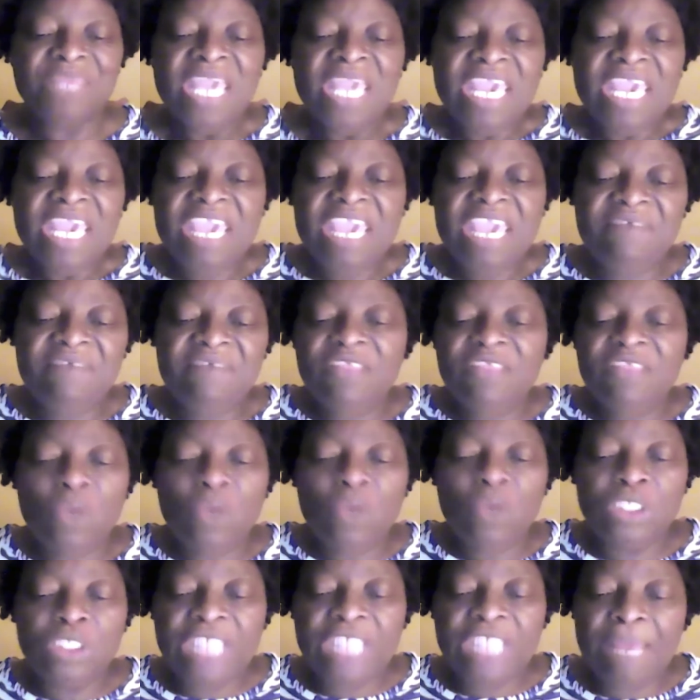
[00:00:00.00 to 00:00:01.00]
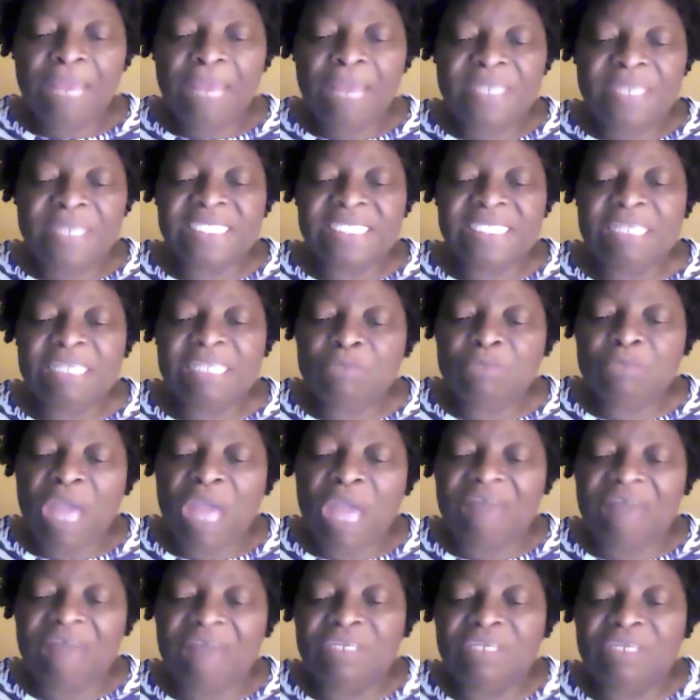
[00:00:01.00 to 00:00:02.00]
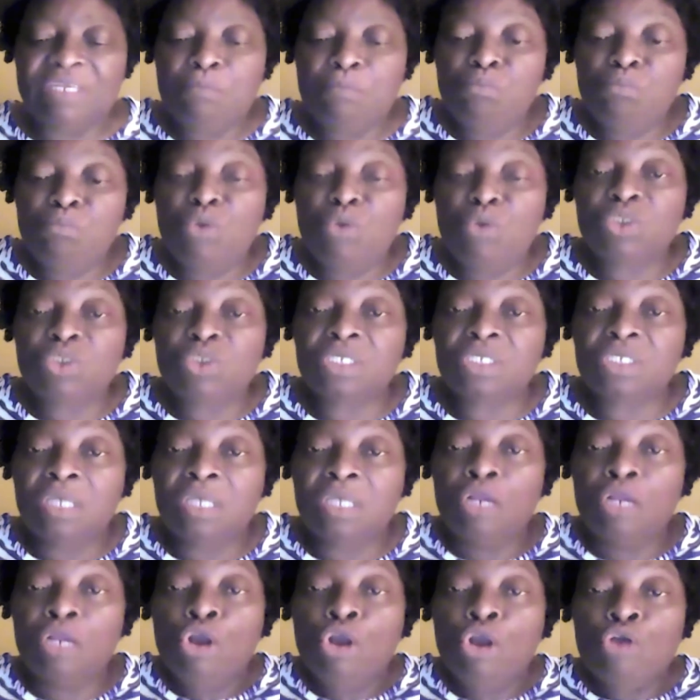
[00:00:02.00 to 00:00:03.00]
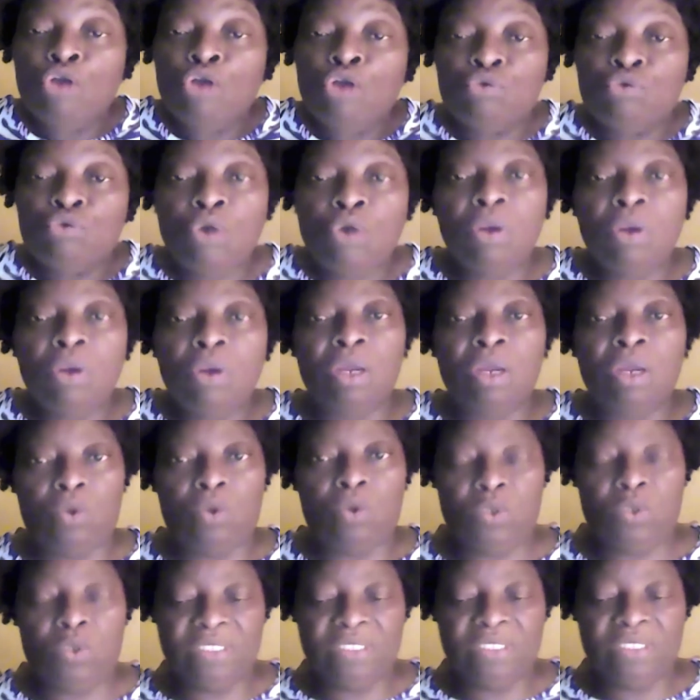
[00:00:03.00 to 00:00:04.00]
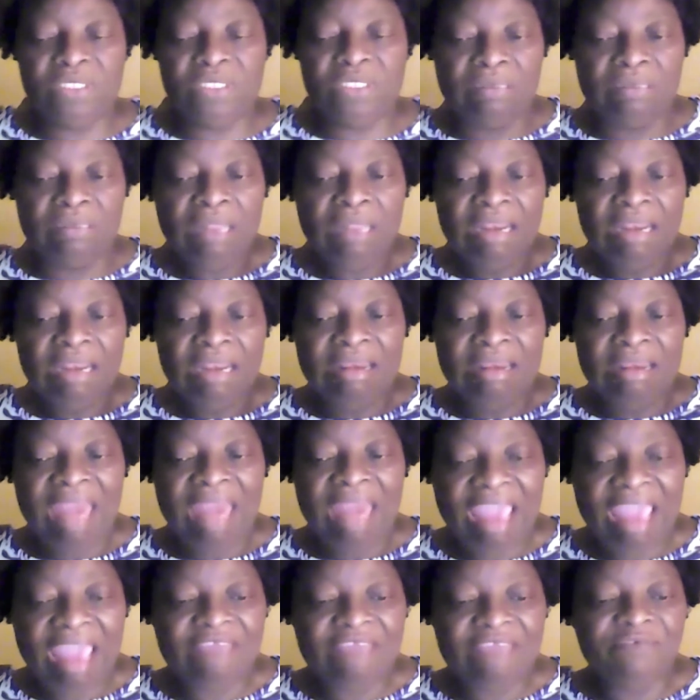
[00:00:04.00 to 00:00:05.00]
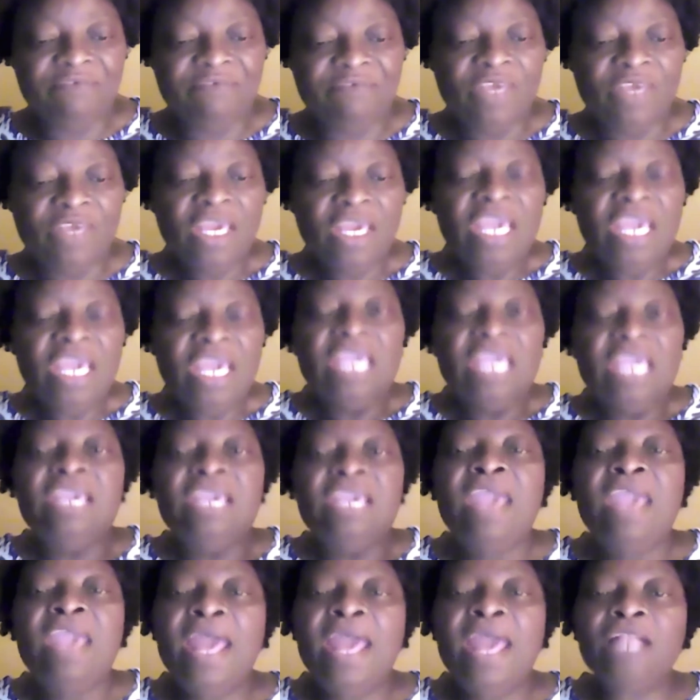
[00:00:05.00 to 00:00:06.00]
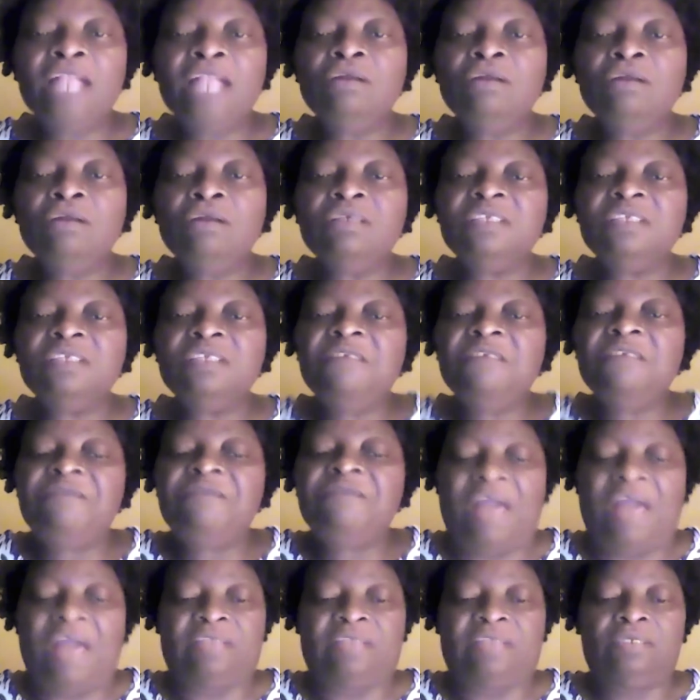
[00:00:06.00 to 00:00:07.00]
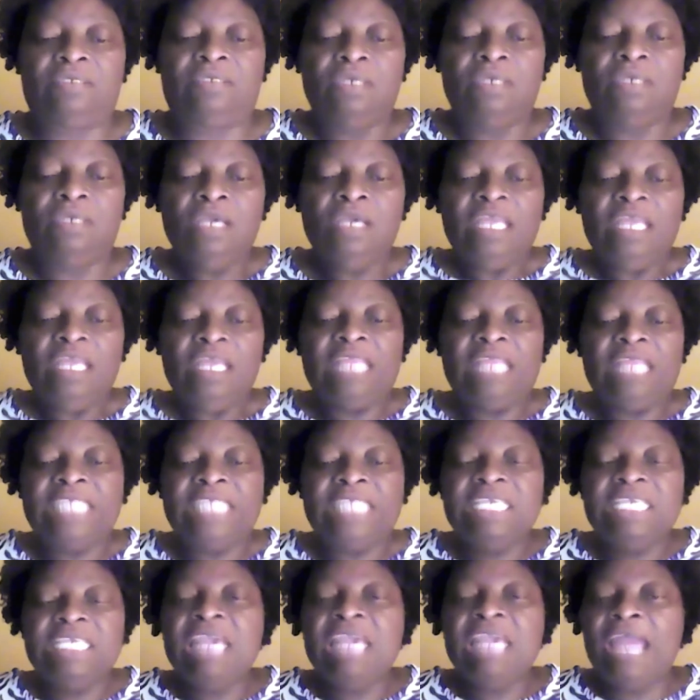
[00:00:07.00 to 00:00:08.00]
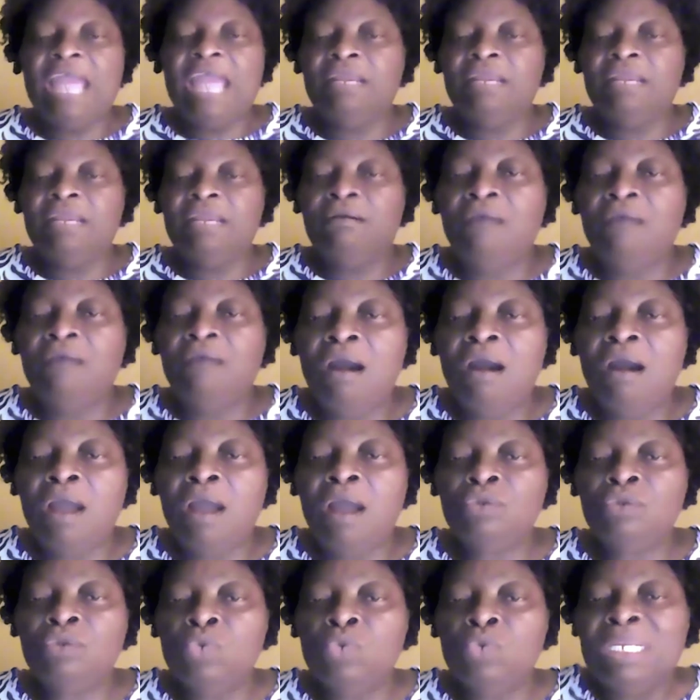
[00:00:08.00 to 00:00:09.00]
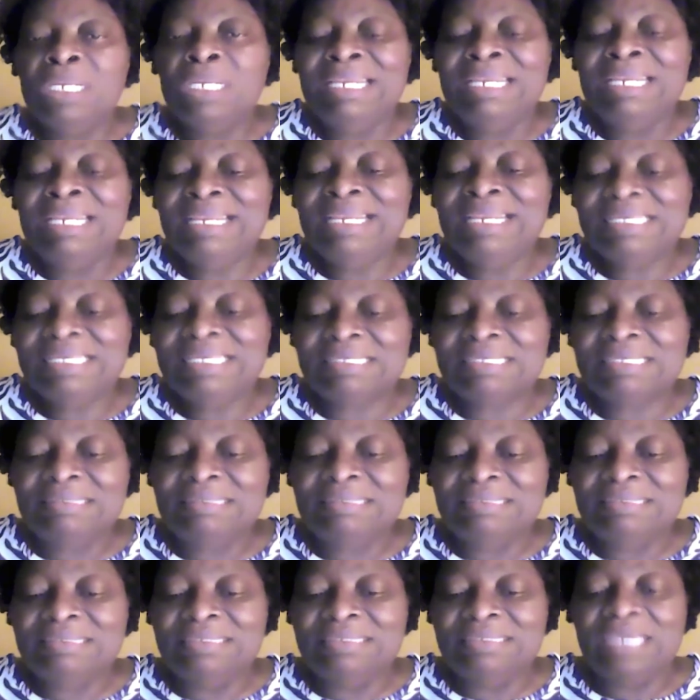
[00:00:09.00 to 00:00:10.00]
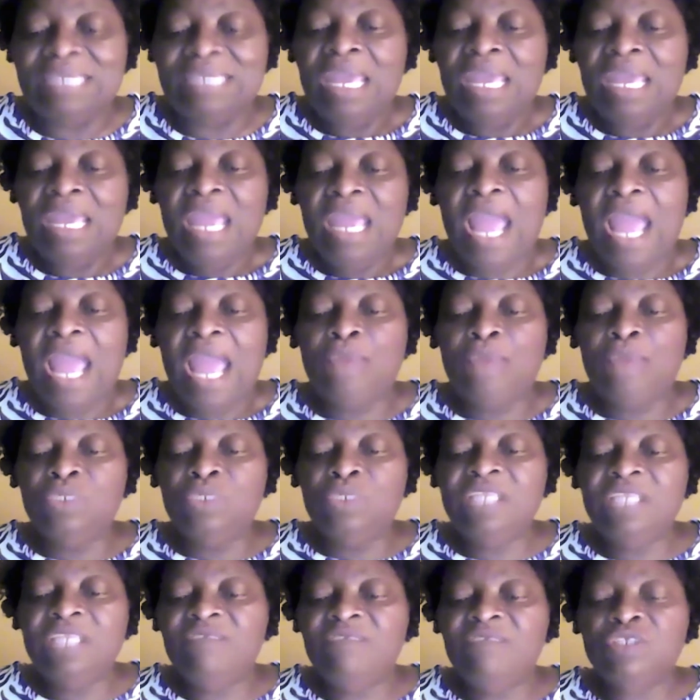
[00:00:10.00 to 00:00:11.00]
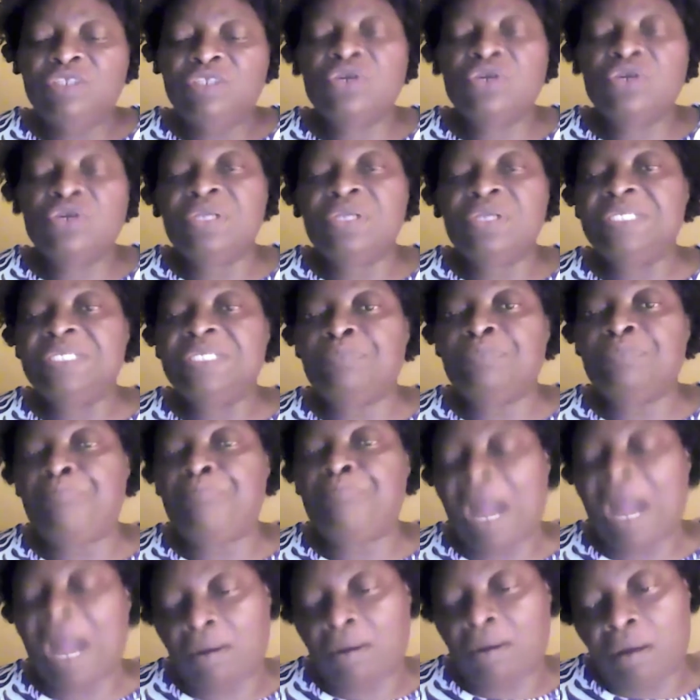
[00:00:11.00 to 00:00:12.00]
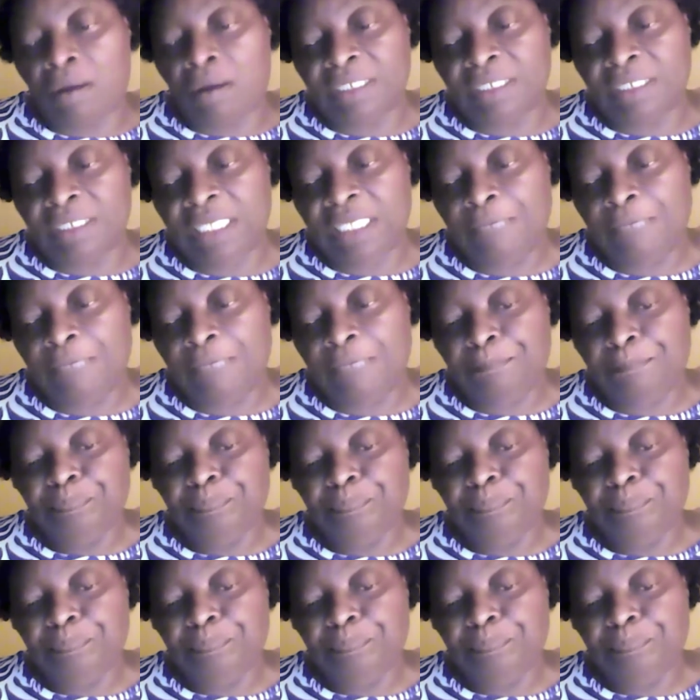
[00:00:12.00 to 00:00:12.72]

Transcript: Even though Jabez seemed to have an emotional roller coaster life, he held on to the fact that he had a God who listened and would never turn his back on him.